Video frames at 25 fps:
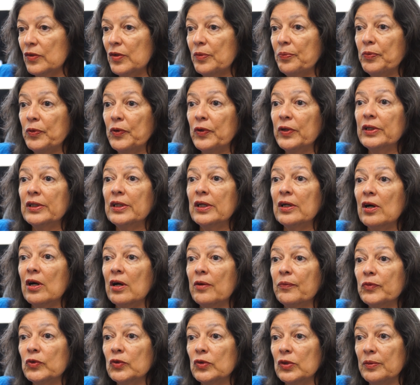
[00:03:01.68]
repairing the
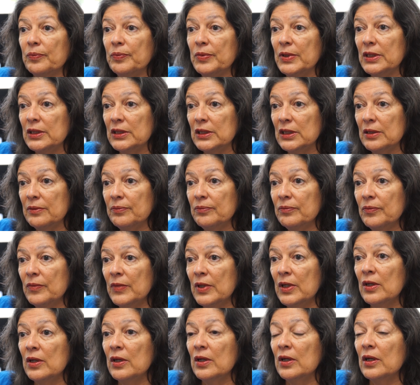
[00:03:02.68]
harm to the victim,
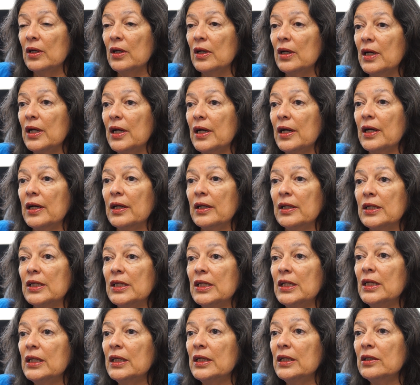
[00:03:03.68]
uh,
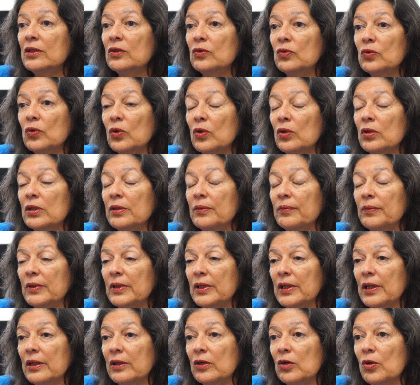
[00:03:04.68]
healing to all the,
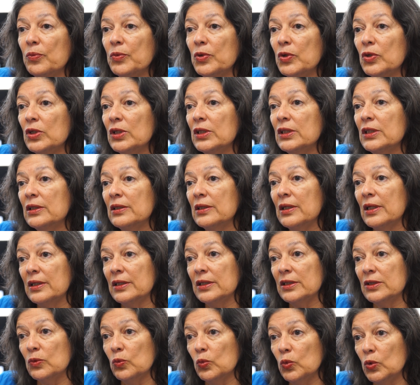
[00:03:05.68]
the community that
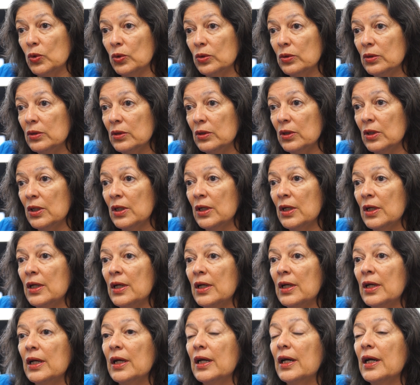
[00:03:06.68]
is wounded,
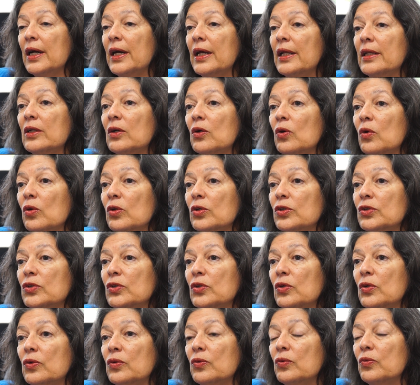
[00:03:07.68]
and
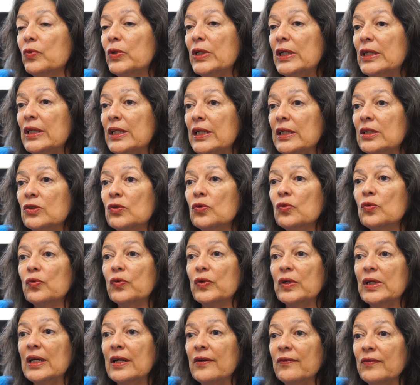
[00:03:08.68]
also we need to
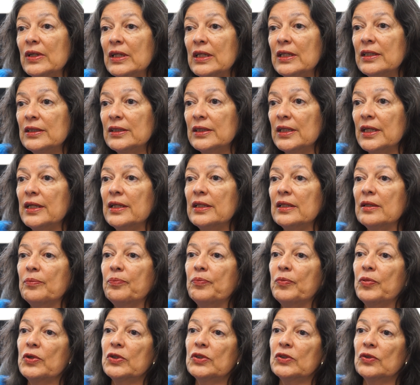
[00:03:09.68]
rehabilitate the
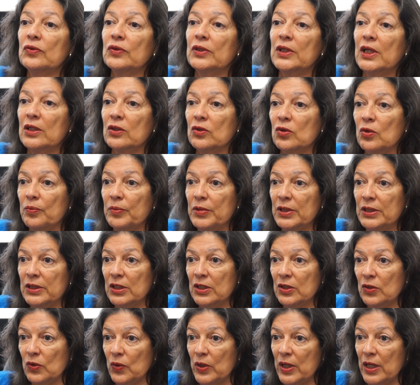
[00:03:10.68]
person that committed
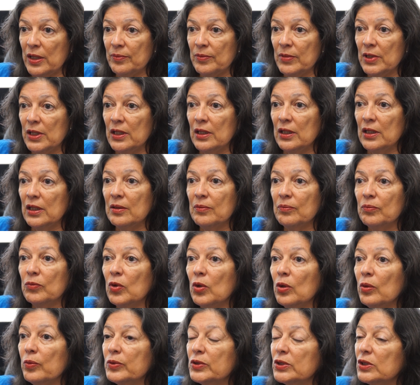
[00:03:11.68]
the crime
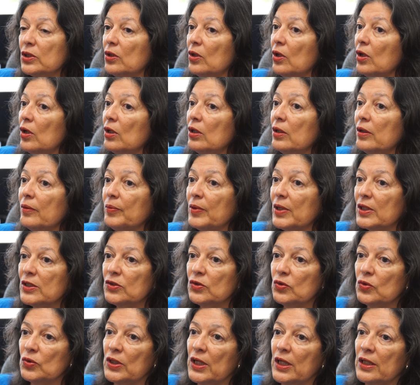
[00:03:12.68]
involves all of
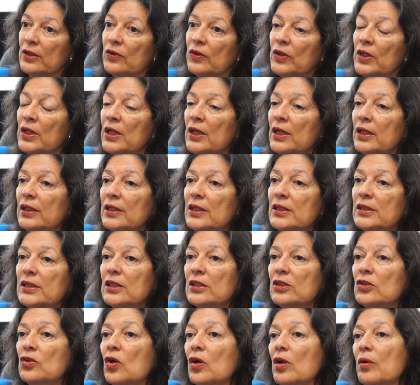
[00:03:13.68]
us together. This
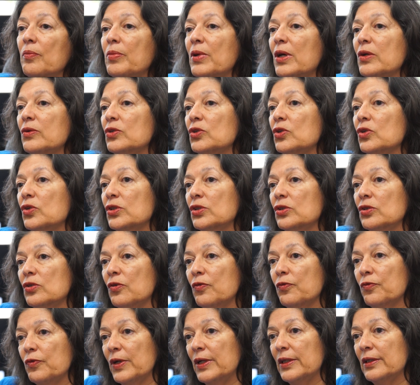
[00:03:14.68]
is not about just the
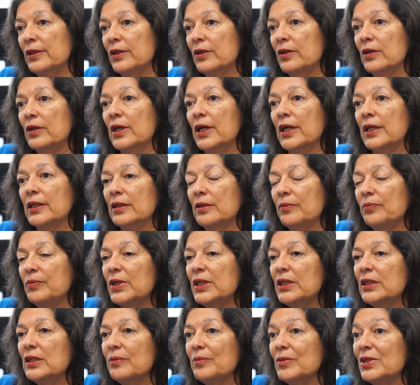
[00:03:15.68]
offender and the
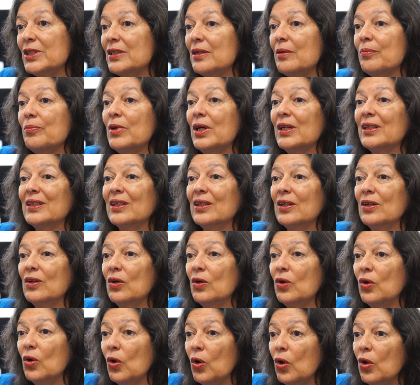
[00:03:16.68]
victim, it's about
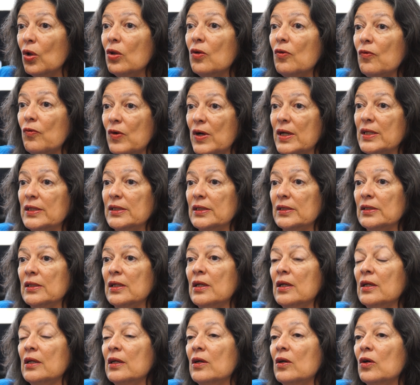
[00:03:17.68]
all of us.
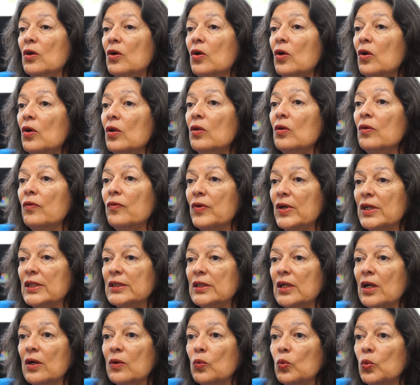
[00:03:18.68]
All of
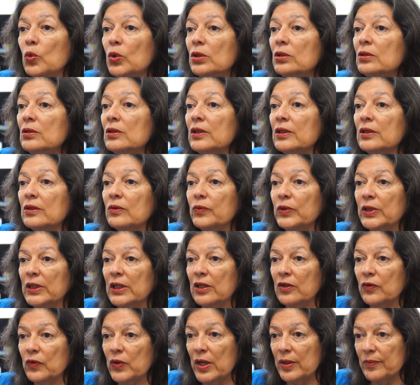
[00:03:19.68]
us are wounded when
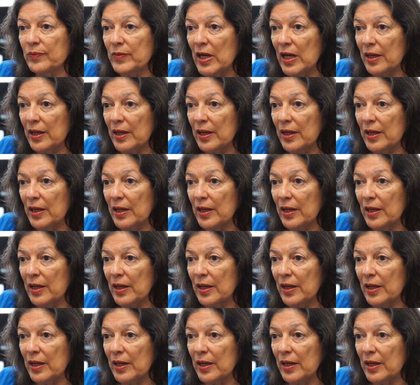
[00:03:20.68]
a crime